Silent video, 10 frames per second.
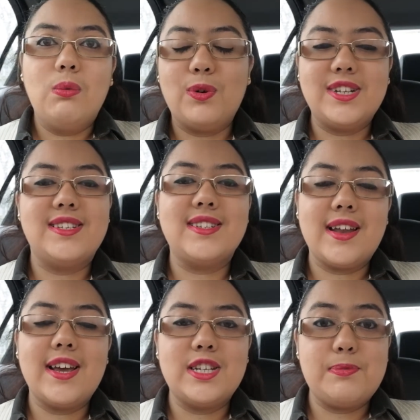what it
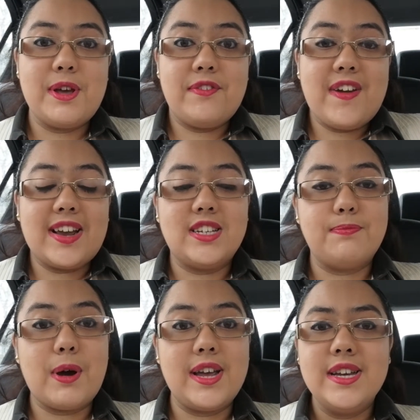is like to be
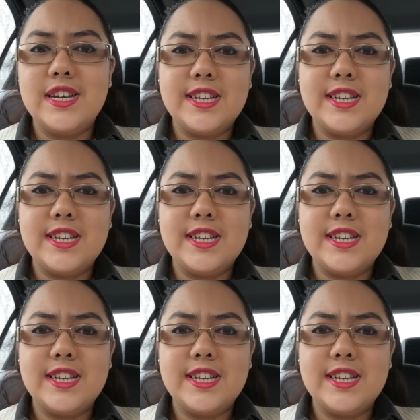affected by